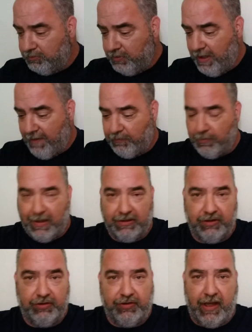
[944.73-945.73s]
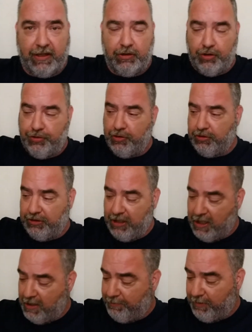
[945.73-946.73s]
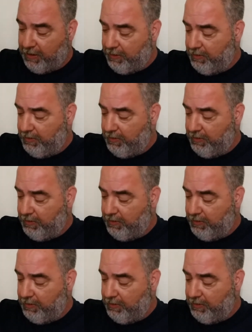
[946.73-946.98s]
after about the second or third copy,